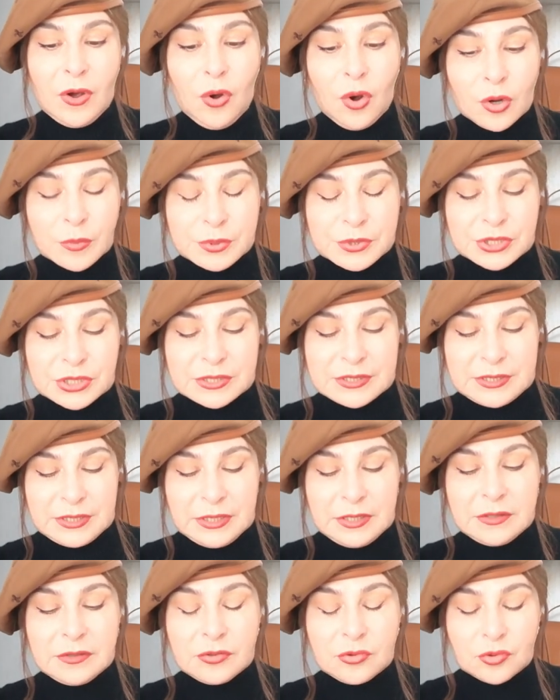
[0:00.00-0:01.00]
options
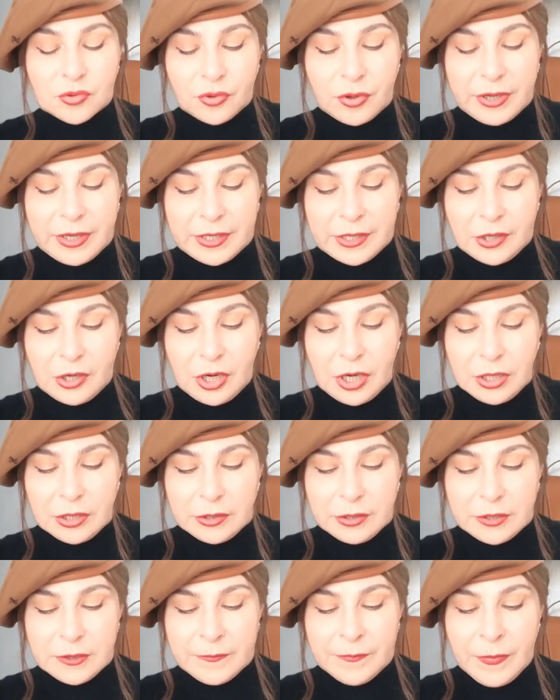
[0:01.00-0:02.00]
in gray
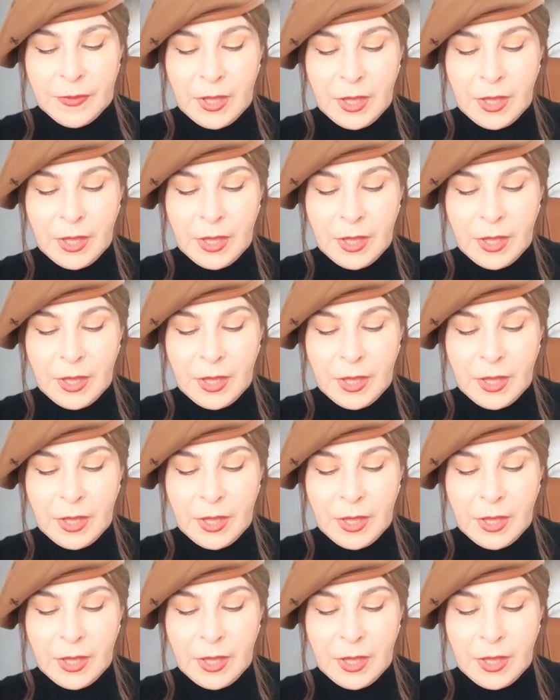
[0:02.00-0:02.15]
color